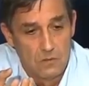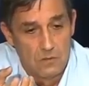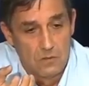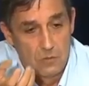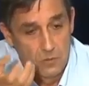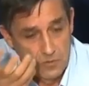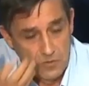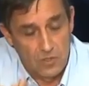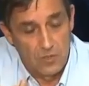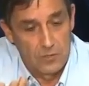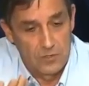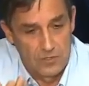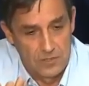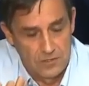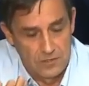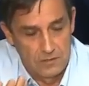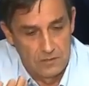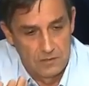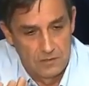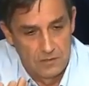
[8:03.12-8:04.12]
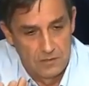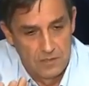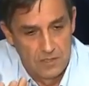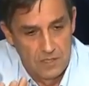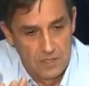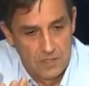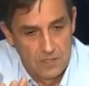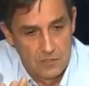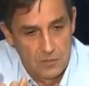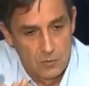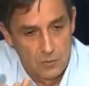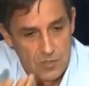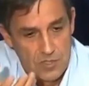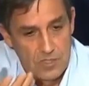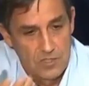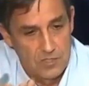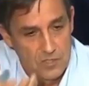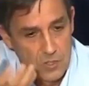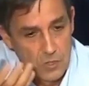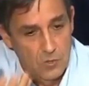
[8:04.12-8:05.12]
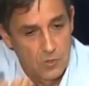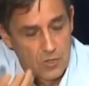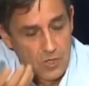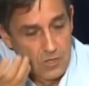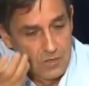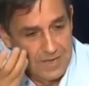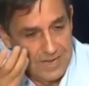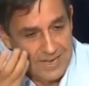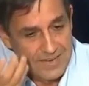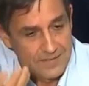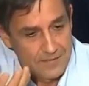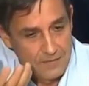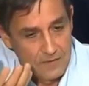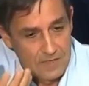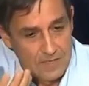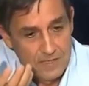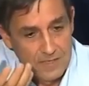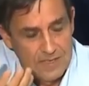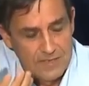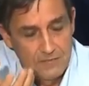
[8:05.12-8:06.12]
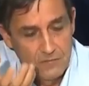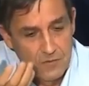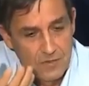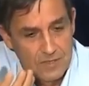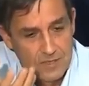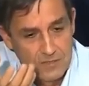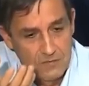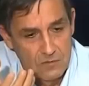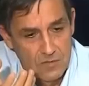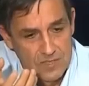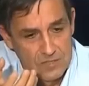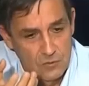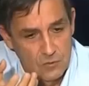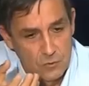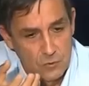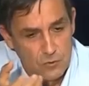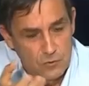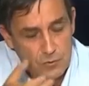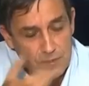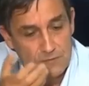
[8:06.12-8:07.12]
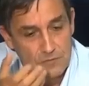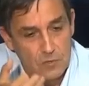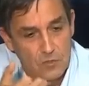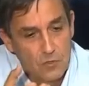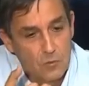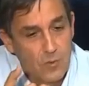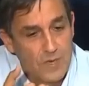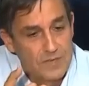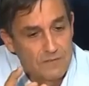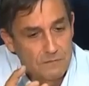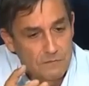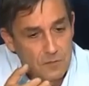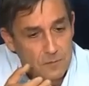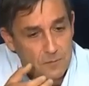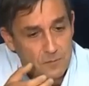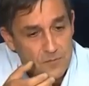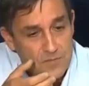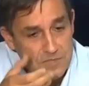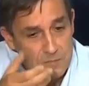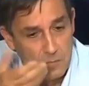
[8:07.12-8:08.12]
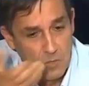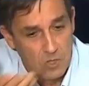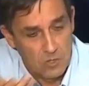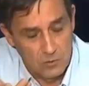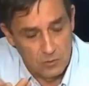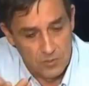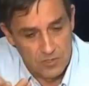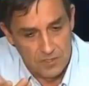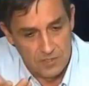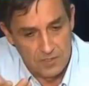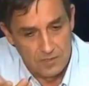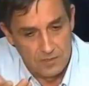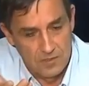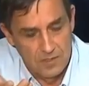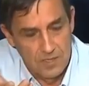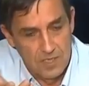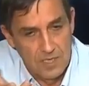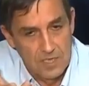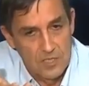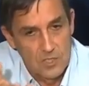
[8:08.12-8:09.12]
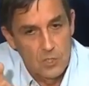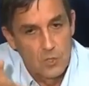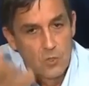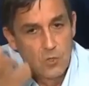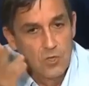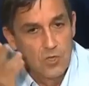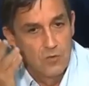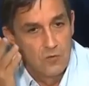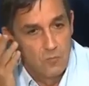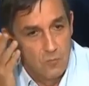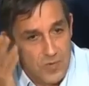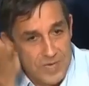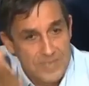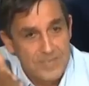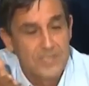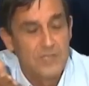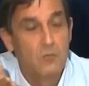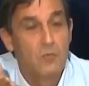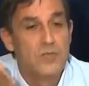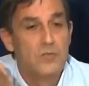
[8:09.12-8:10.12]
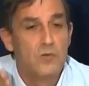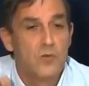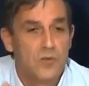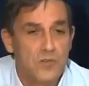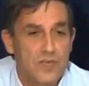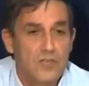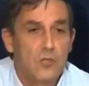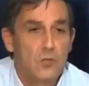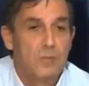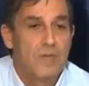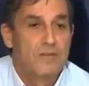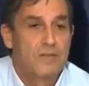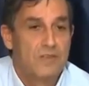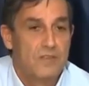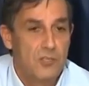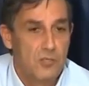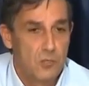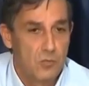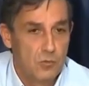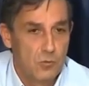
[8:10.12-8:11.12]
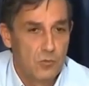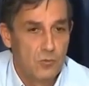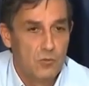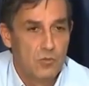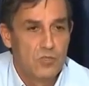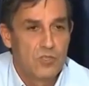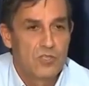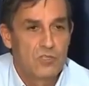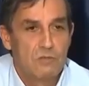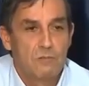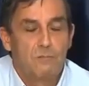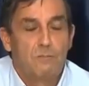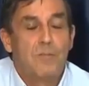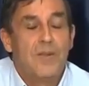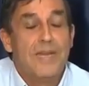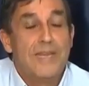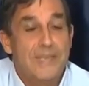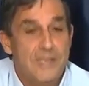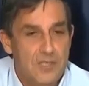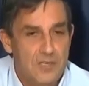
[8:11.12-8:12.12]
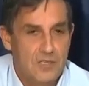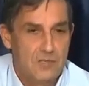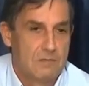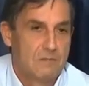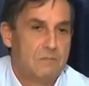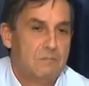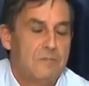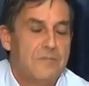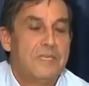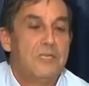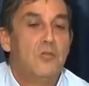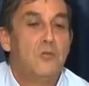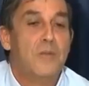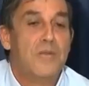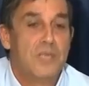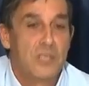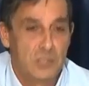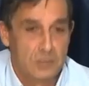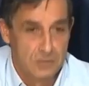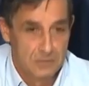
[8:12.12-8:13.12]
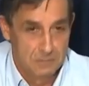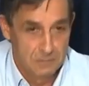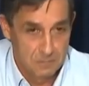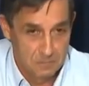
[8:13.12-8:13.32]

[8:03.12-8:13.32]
authority. You see, so and to a drift away from democracy. So really, when you think about the euro, please, in America,